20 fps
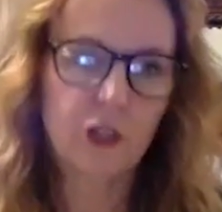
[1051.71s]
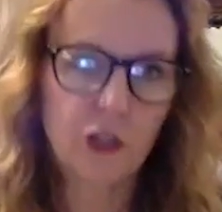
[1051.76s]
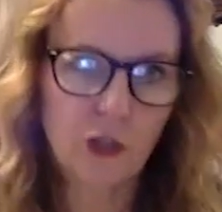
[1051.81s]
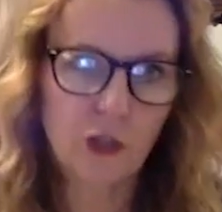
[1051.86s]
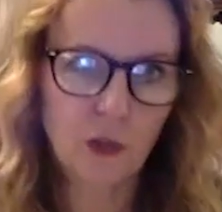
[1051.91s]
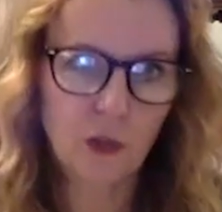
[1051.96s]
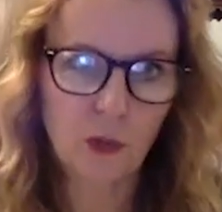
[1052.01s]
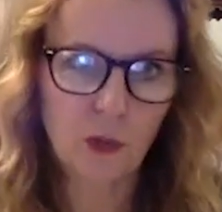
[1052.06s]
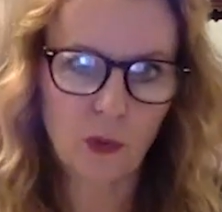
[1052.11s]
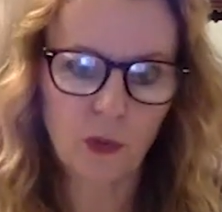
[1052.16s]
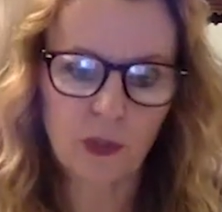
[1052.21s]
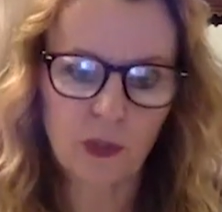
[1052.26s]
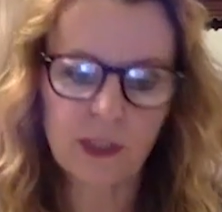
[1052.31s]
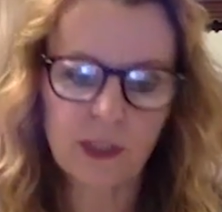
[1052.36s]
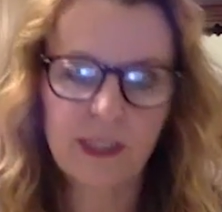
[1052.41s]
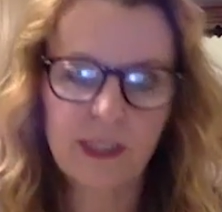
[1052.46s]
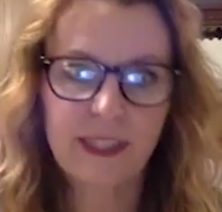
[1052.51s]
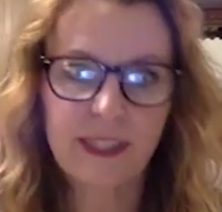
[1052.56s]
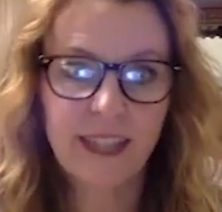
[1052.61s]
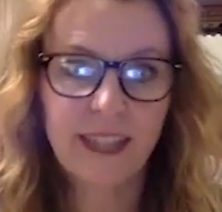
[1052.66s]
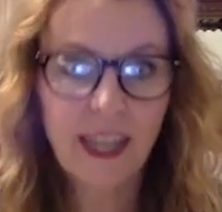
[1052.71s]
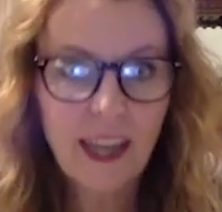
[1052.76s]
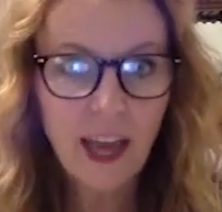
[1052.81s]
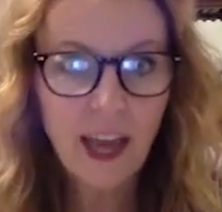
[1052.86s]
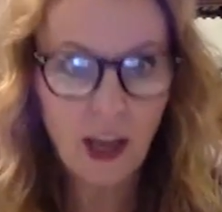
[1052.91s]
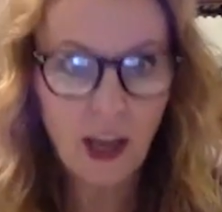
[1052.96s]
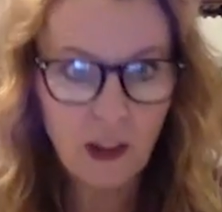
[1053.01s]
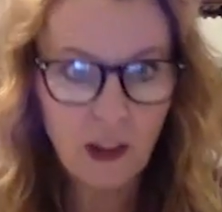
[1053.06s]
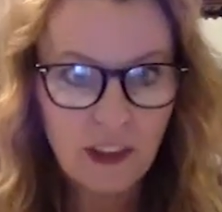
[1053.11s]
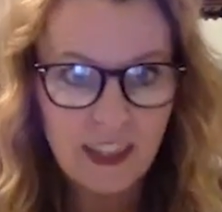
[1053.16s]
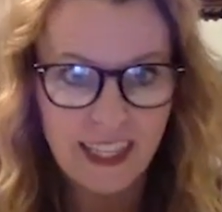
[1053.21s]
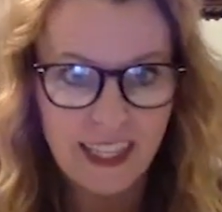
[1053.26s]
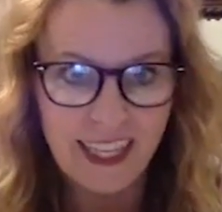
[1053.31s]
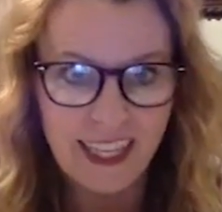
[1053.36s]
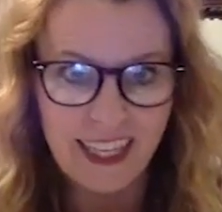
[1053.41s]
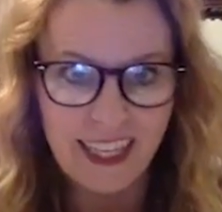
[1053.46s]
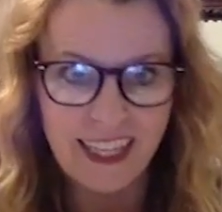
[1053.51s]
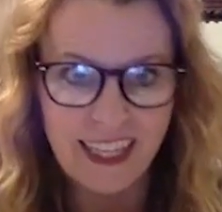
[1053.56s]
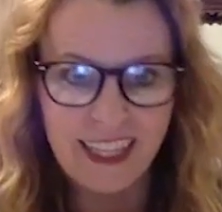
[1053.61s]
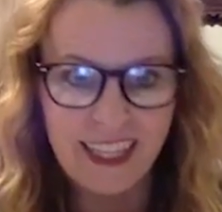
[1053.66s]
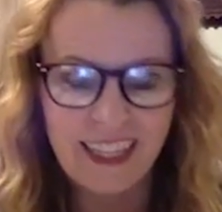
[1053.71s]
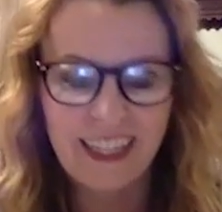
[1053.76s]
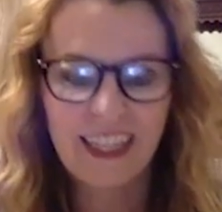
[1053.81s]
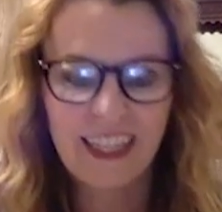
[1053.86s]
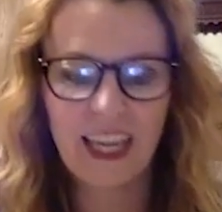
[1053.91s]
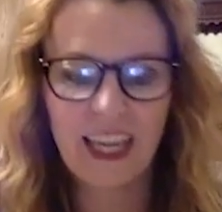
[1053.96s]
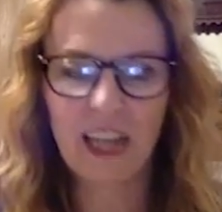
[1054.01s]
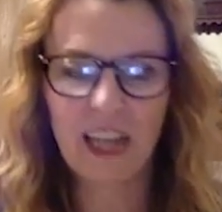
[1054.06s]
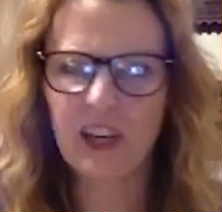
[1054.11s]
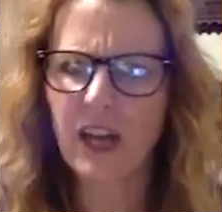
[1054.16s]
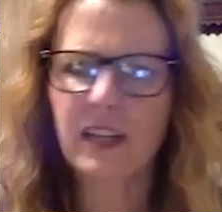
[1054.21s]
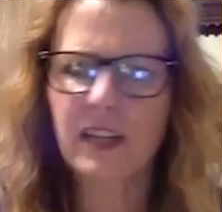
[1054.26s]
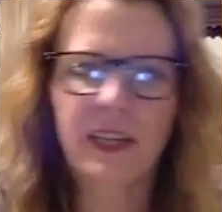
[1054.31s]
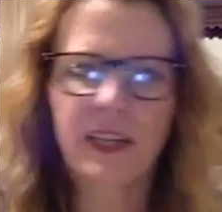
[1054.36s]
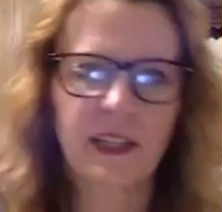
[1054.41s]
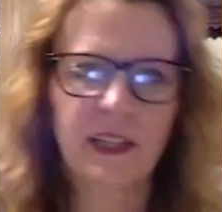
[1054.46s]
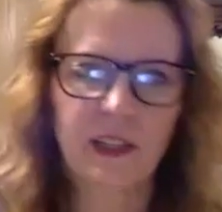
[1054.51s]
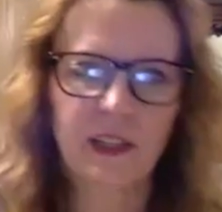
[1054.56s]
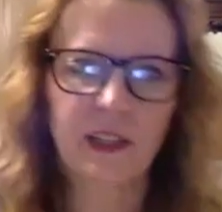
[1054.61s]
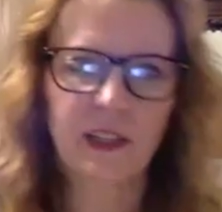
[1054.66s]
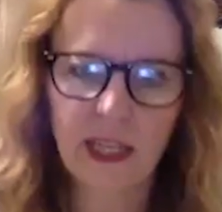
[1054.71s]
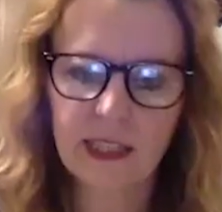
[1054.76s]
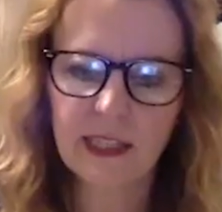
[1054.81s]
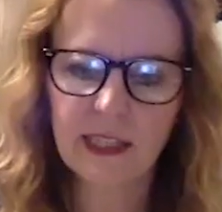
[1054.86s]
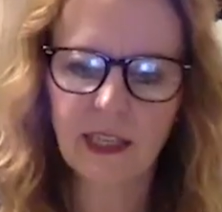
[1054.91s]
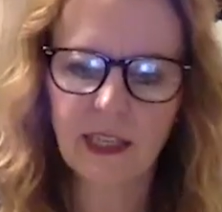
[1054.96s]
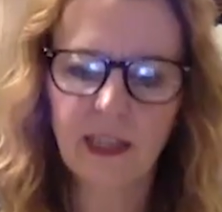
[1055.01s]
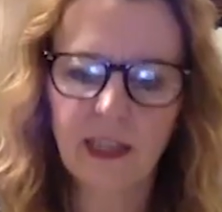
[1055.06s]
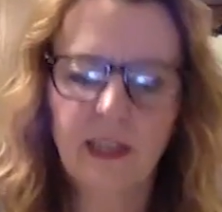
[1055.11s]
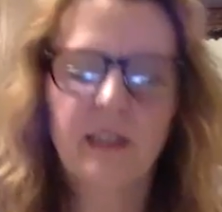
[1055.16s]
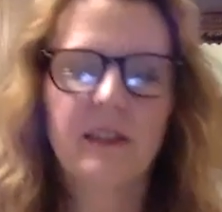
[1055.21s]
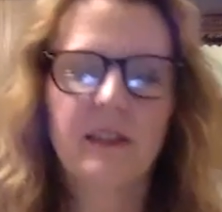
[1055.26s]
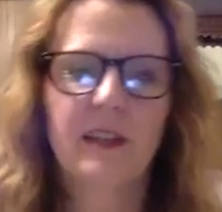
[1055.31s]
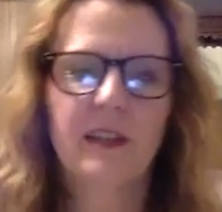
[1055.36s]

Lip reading: to stay healthy and not get lazy?